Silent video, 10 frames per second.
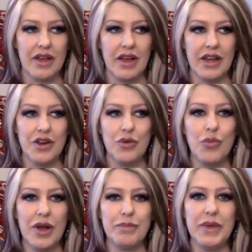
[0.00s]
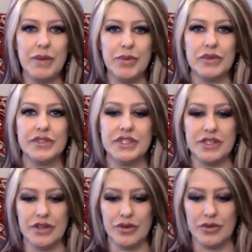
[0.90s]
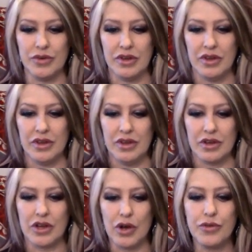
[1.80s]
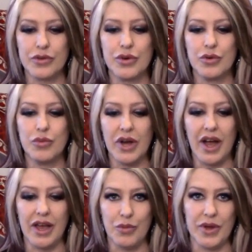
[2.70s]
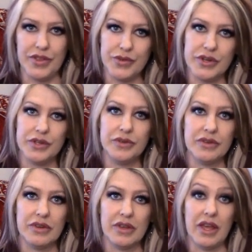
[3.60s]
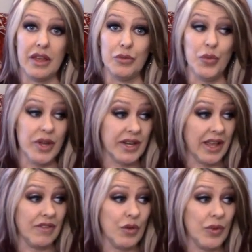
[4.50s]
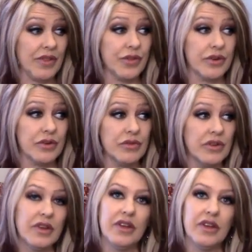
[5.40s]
I don't want people to go through what I went through and what Navy went through,